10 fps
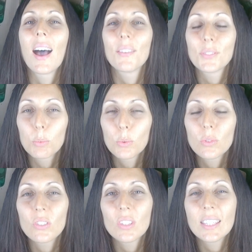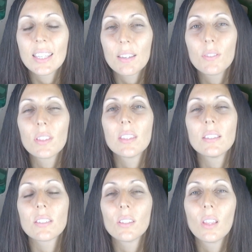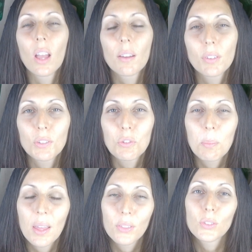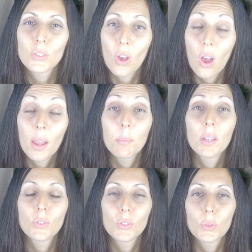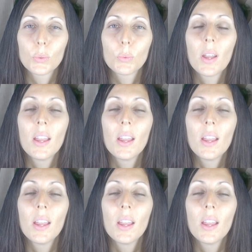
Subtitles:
afterwards to give the saliva in your mouth a time to